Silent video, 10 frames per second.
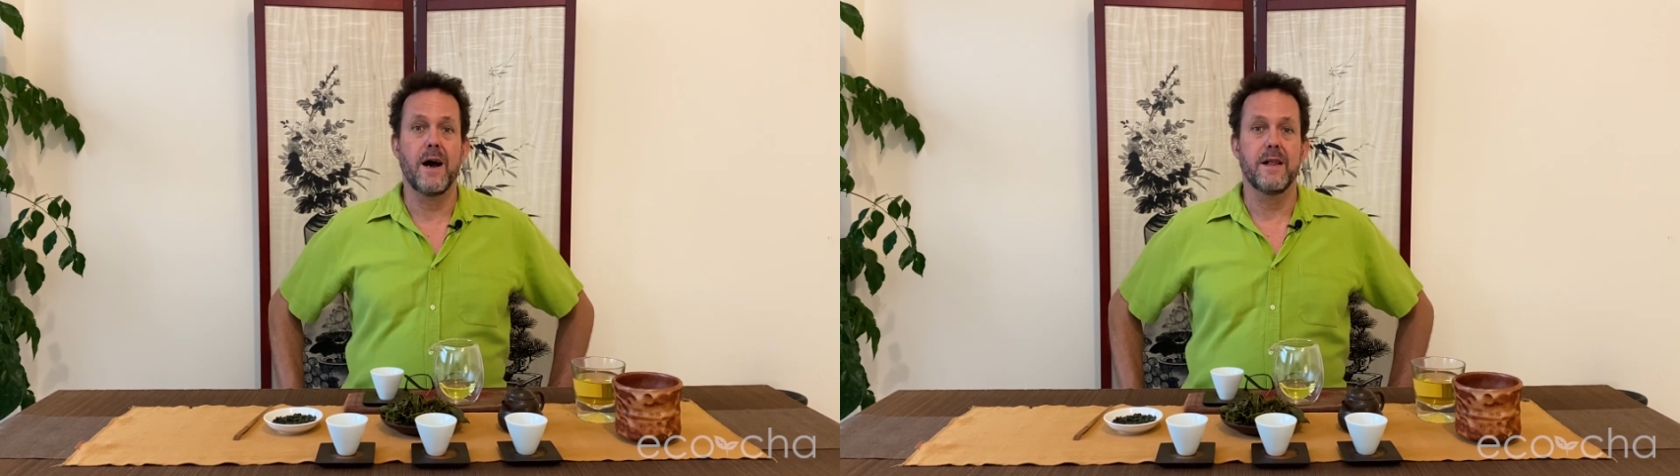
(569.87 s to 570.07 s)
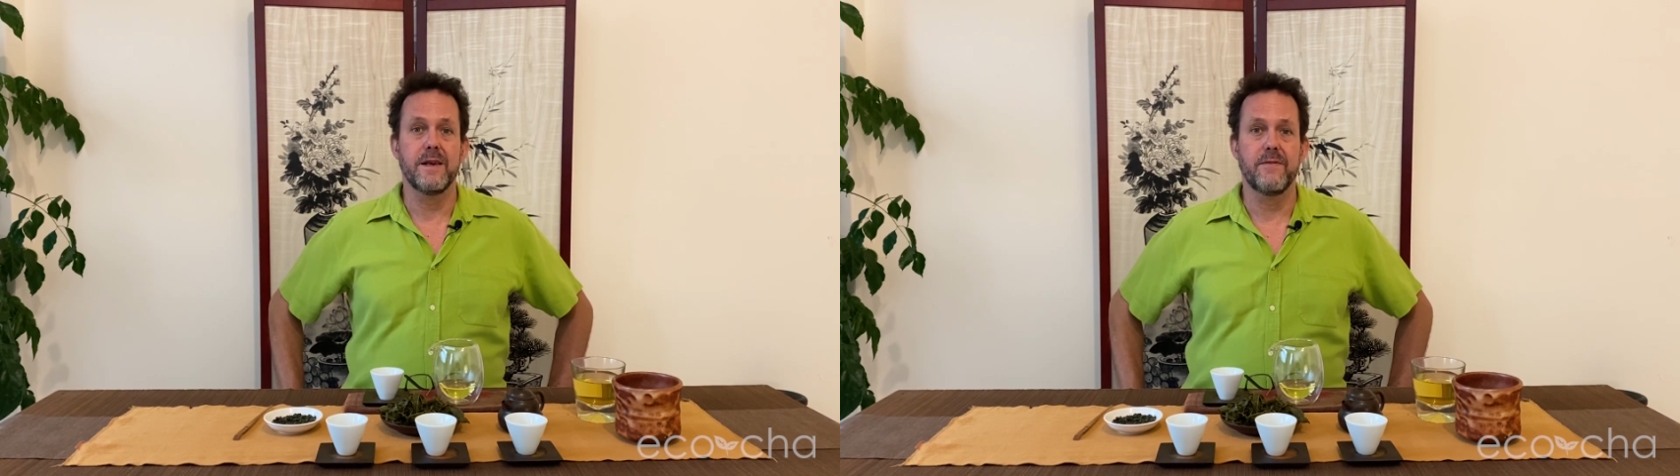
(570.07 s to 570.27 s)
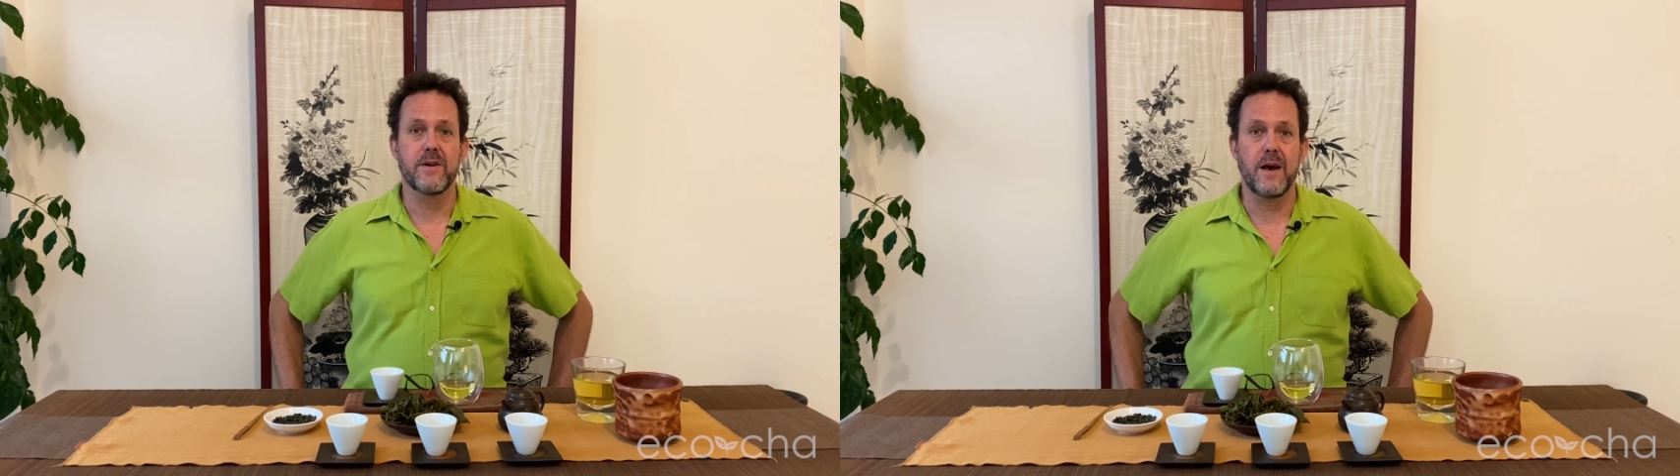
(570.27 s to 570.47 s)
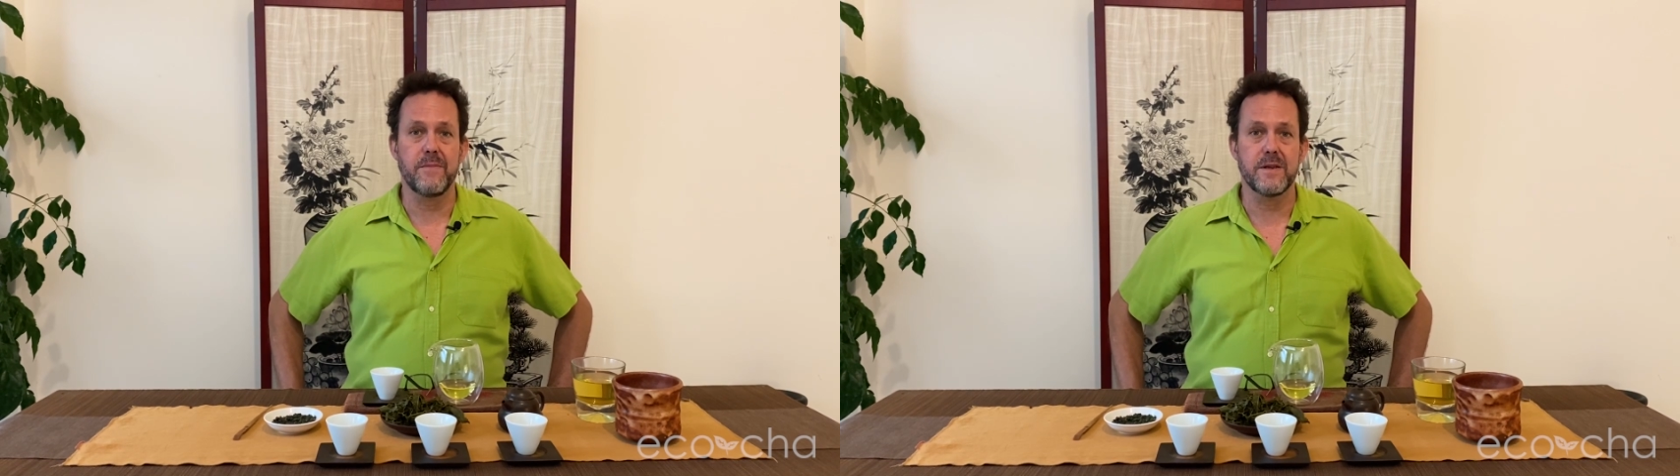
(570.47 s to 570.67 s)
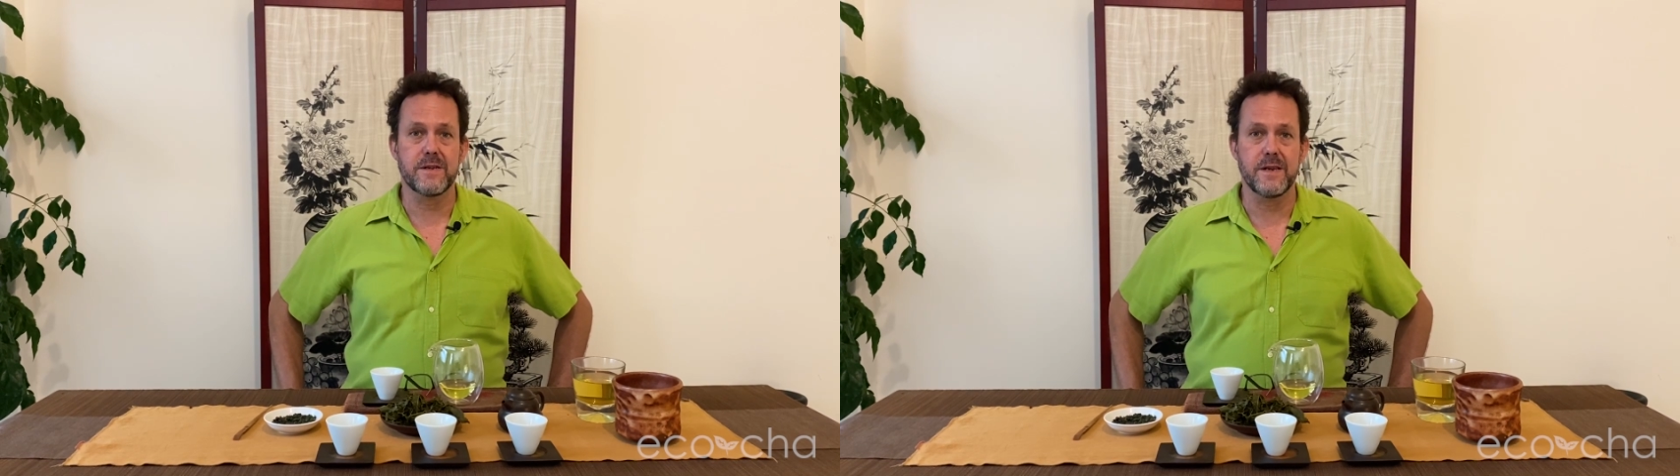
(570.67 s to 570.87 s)
leave
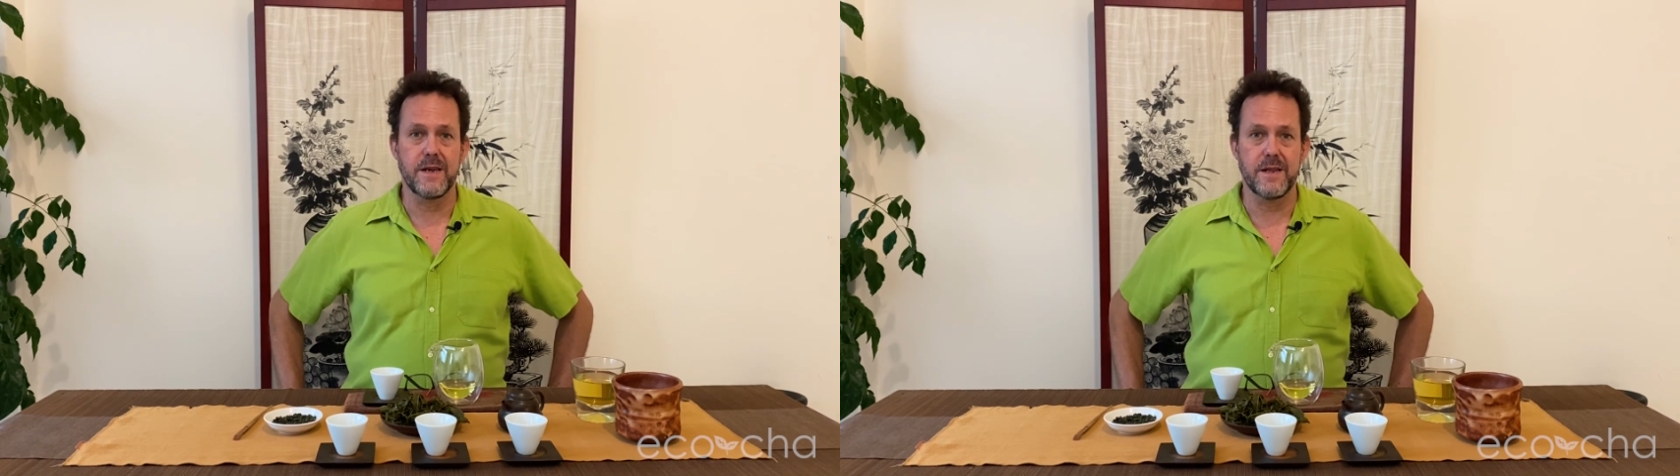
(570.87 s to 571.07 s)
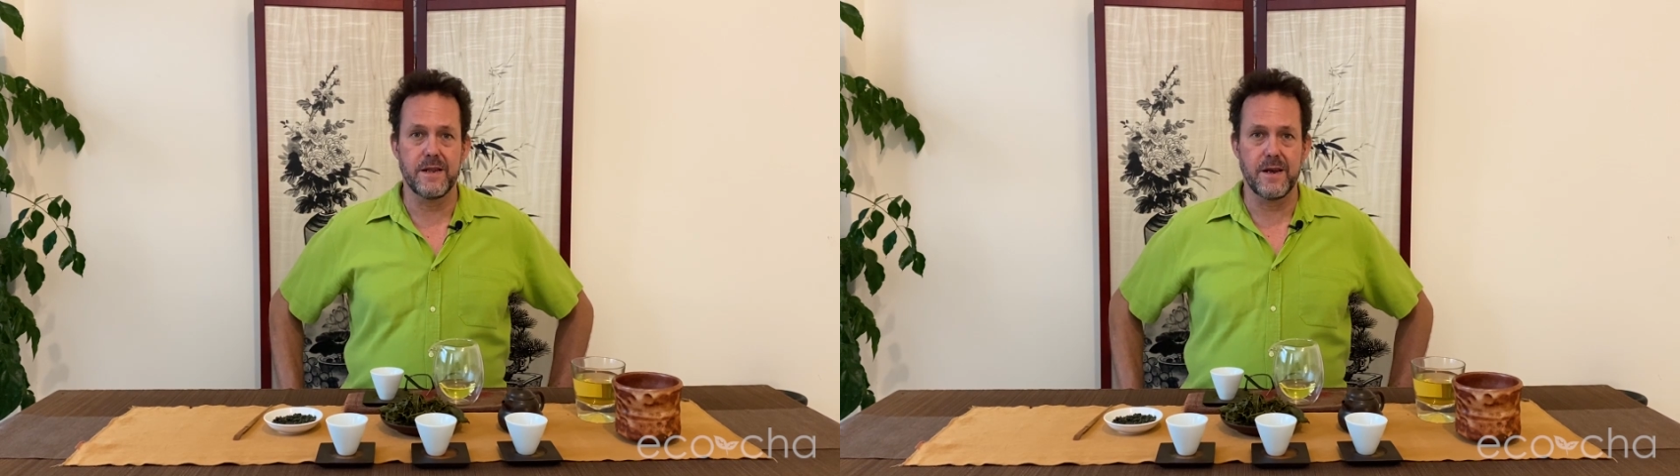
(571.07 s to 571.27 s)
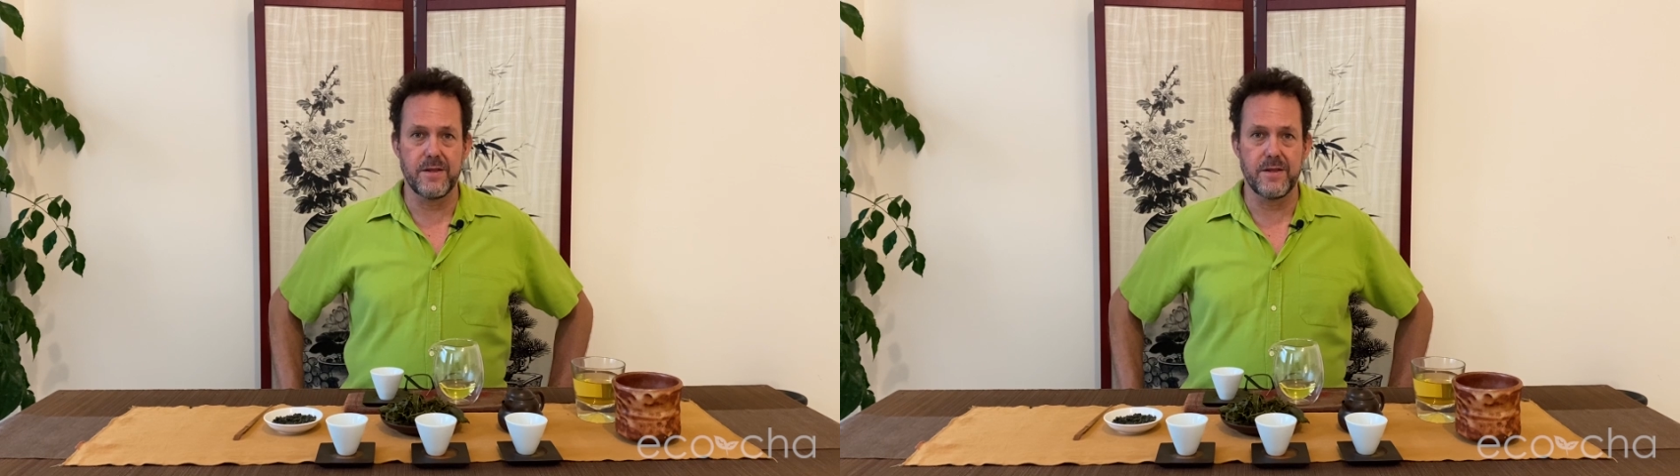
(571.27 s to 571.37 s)
comments in